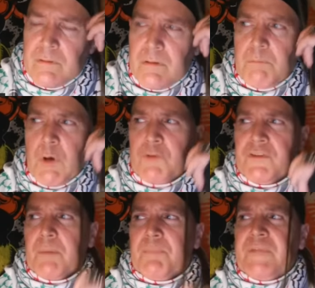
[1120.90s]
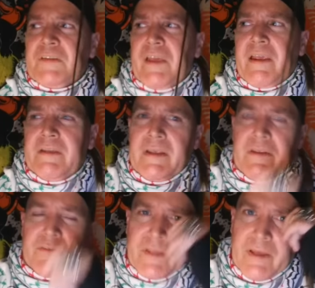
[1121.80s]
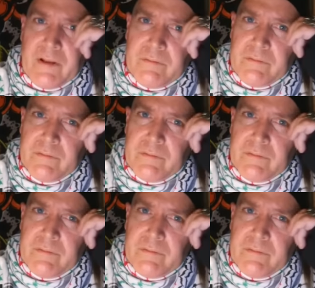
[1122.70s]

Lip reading: Most of the detainees at